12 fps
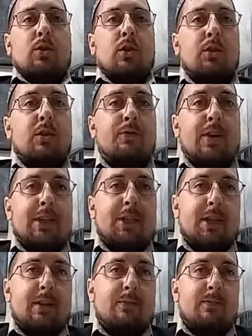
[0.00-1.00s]

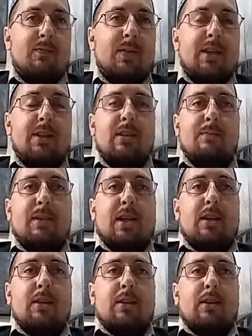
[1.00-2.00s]
crucifixion is
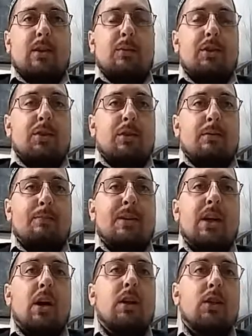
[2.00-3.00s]
something that was
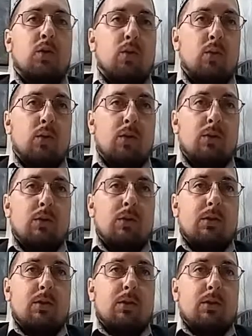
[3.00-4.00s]
beyond cruel.
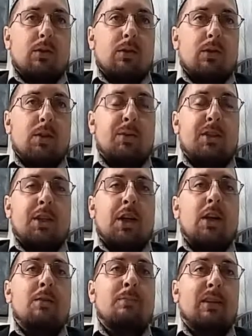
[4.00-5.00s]
It was an
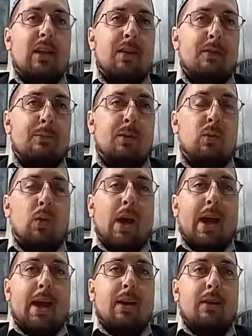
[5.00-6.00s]
unbelievable
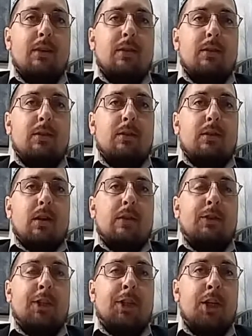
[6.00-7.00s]
way
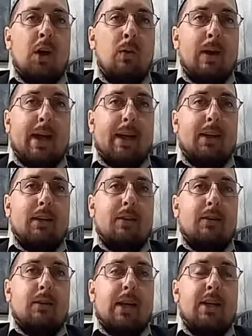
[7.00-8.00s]
of showing
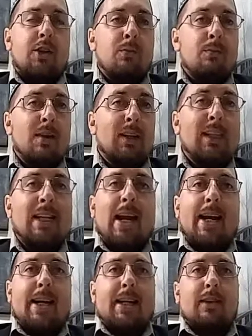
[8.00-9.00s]
and
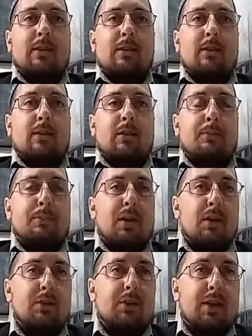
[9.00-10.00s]
humiliating the
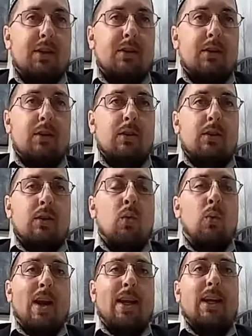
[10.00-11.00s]
person who
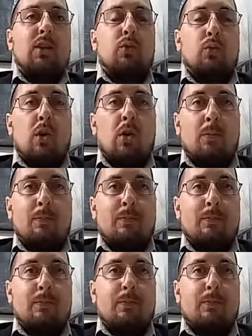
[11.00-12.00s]
went against Rome.